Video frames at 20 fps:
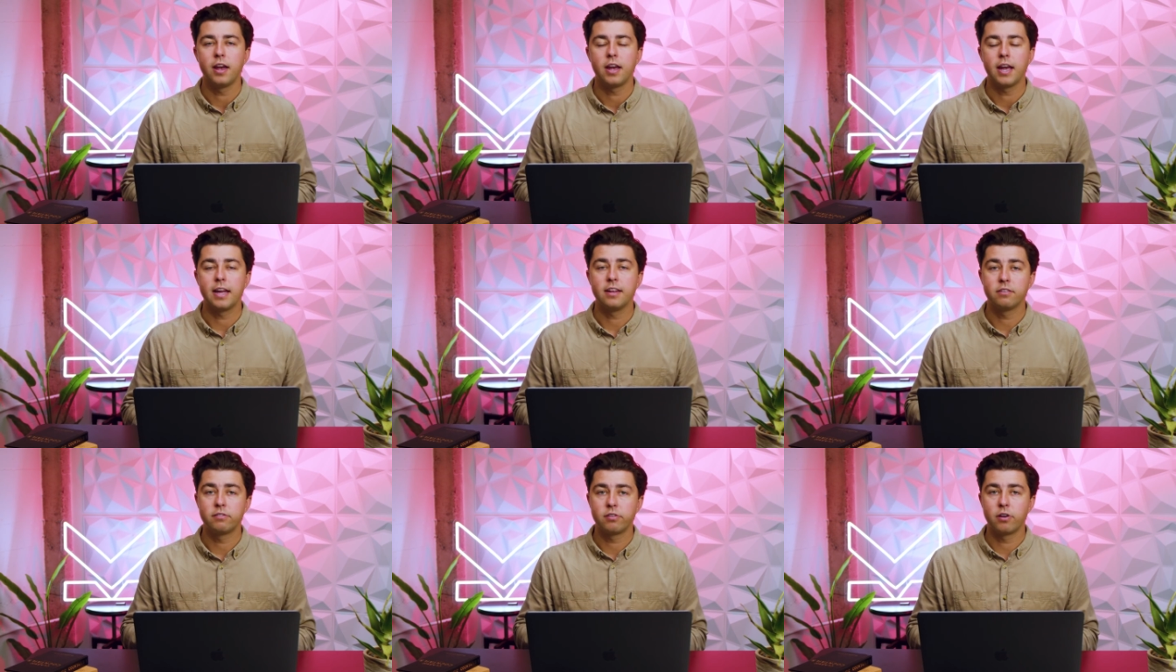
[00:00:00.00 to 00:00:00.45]

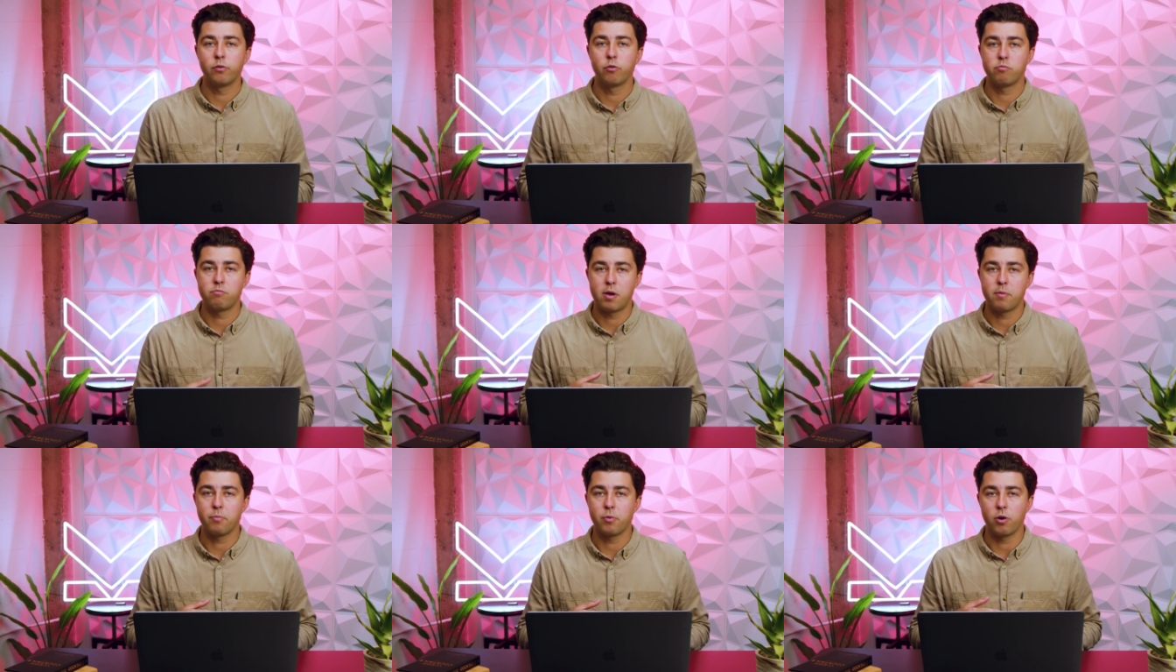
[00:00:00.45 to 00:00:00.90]
And so
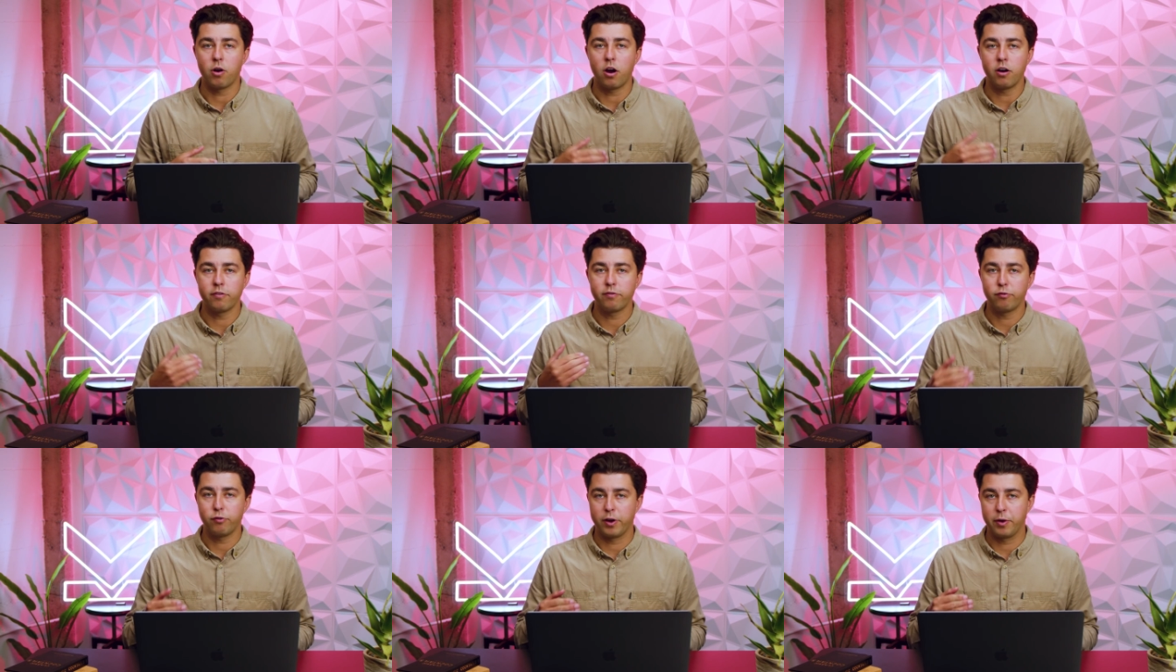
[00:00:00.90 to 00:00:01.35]
remember,
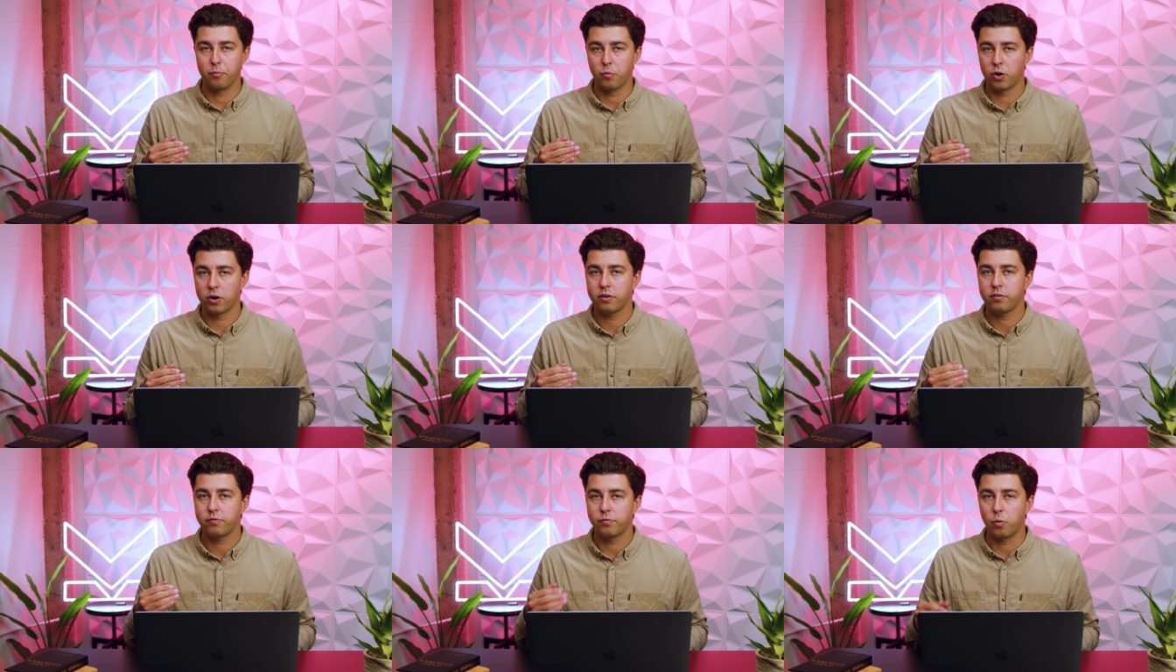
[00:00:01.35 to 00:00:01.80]
our
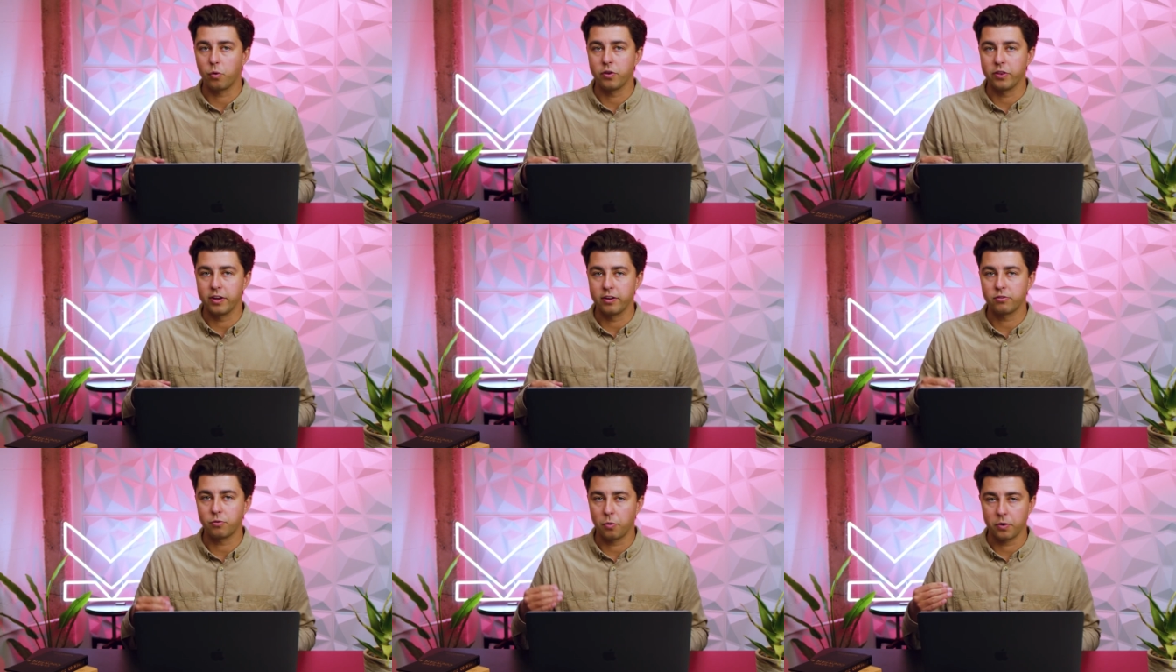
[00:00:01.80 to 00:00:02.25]
framework for
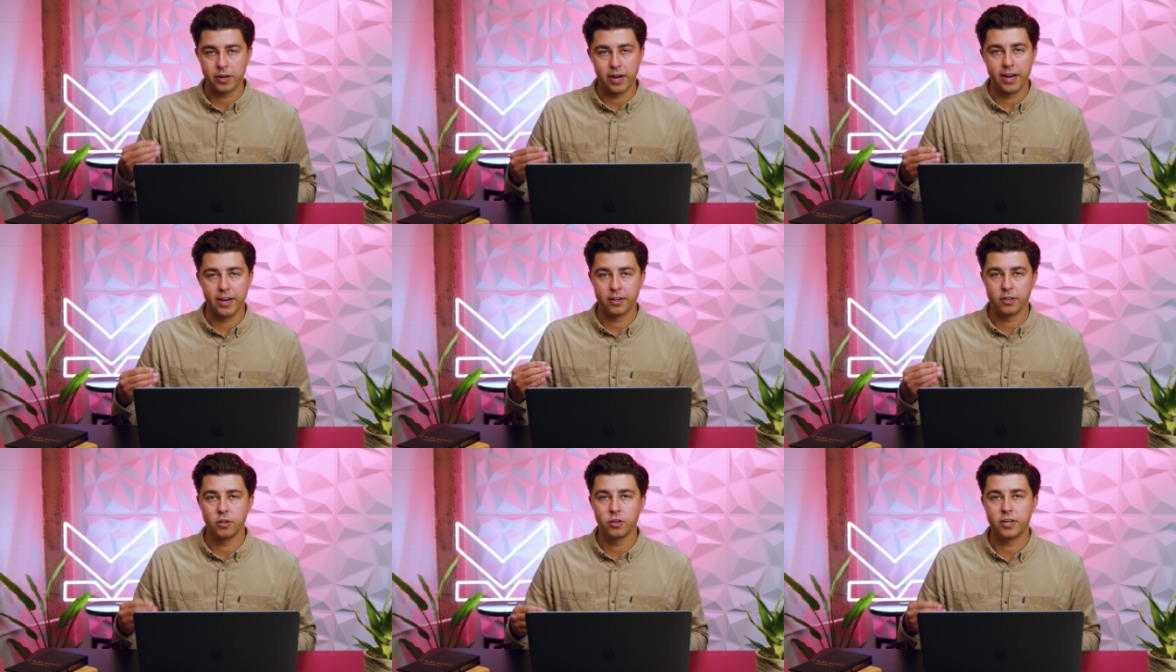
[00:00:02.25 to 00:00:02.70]
this
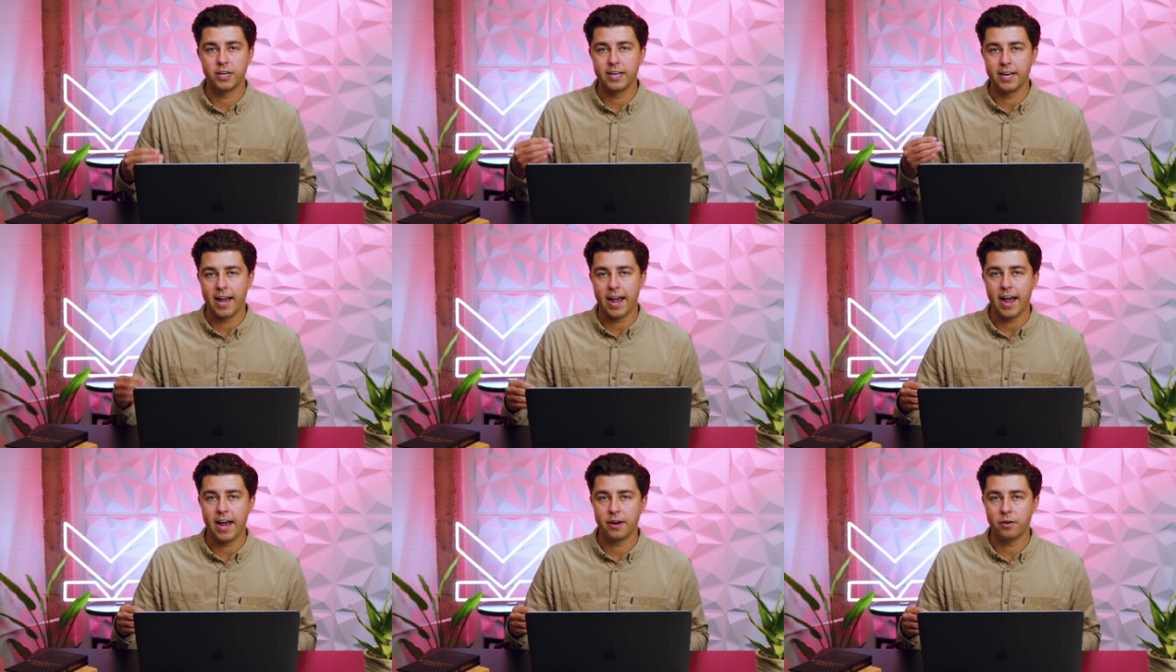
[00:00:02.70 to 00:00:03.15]
organic looking
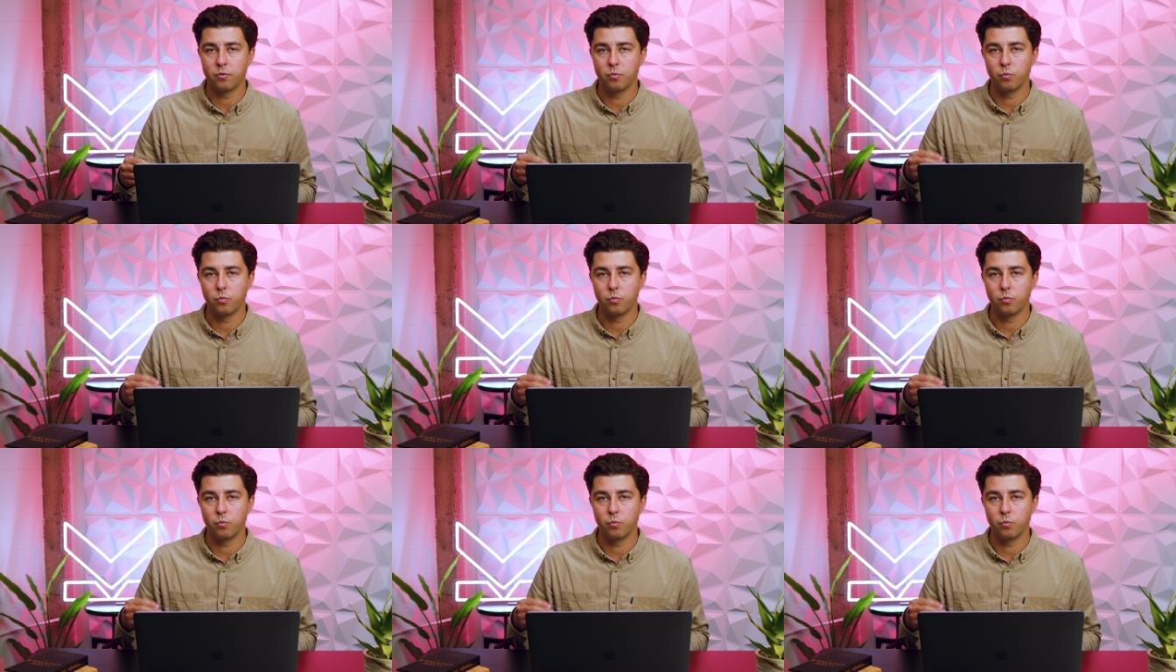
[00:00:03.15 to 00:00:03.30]
ad